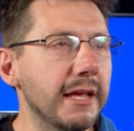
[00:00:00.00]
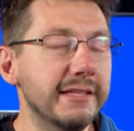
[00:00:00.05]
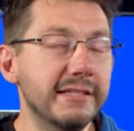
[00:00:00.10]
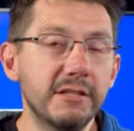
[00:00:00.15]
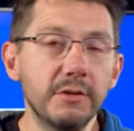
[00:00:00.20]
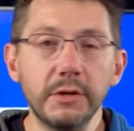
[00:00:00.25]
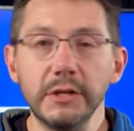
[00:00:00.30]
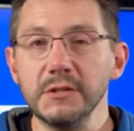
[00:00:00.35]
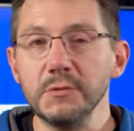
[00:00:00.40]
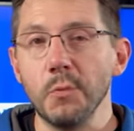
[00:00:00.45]
It
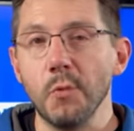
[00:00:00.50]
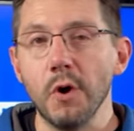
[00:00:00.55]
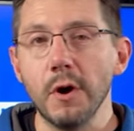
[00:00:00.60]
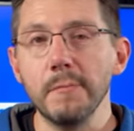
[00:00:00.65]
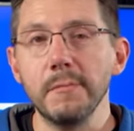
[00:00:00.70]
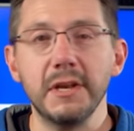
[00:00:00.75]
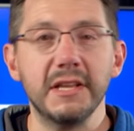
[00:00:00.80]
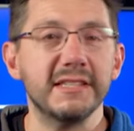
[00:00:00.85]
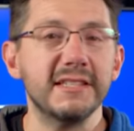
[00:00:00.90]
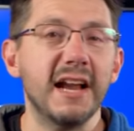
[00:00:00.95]
still gets
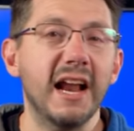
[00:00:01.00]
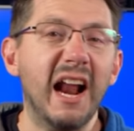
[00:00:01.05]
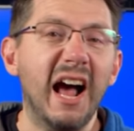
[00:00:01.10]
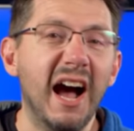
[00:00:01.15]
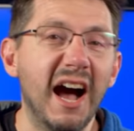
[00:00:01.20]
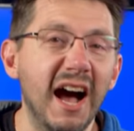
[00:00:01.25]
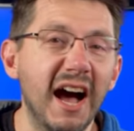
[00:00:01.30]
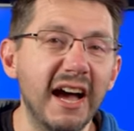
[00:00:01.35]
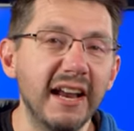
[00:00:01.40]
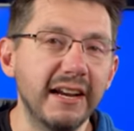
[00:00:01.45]
warm, but it's not
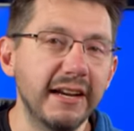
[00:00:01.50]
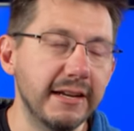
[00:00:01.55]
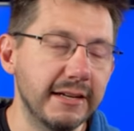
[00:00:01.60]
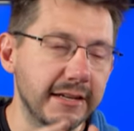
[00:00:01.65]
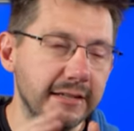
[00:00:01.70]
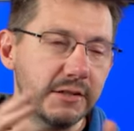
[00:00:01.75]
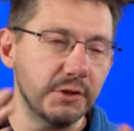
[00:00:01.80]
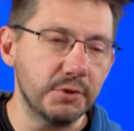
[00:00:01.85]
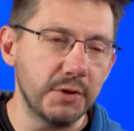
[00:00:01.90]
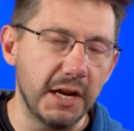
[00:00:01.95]
hot and it
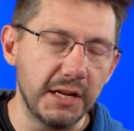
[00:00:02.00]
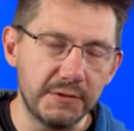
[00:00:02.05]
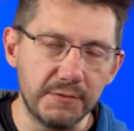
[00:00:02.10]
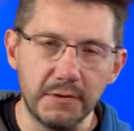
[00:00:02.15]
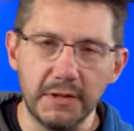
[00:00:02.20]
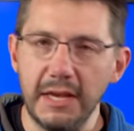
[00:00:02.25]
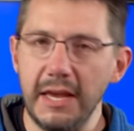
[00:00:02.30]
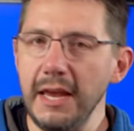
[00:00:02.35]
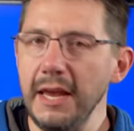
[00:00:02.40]
doesn't transfer the